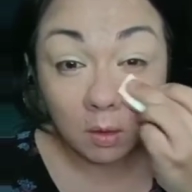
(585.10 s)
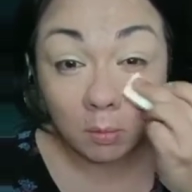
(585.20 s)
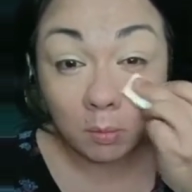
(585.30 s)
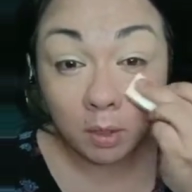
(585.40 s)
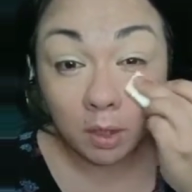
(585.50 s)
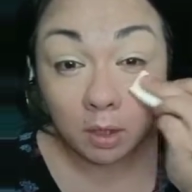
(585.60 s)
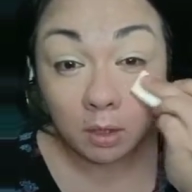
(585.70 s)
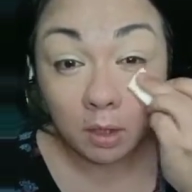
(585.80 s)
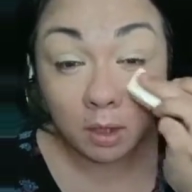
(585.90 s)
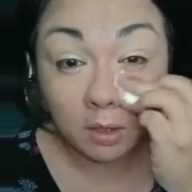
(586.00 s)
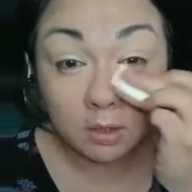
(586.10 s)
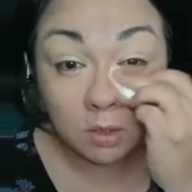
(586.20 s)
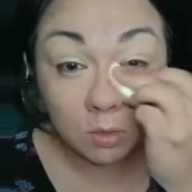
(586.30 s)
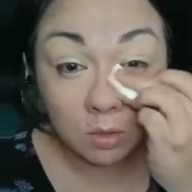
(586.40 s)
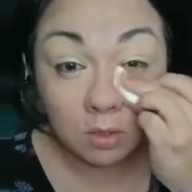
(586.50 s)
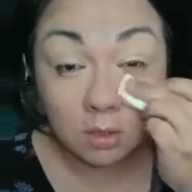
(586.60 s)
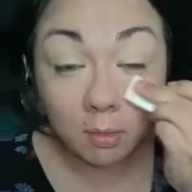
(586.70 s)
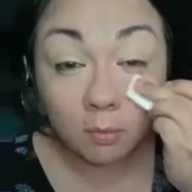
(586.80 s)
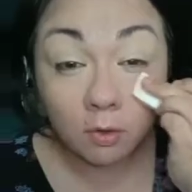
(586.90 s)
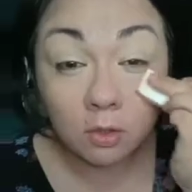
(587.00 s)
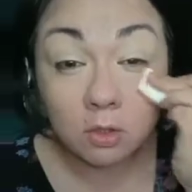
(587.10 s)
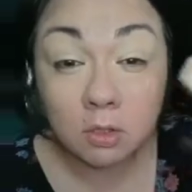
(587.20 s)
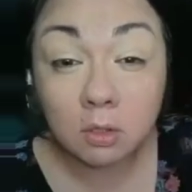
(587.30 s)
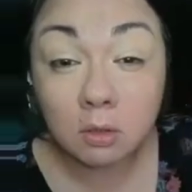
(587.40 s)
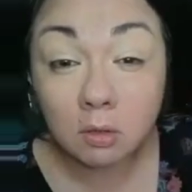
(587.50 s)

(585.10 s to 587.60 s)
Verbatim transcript: but I like to do this step first.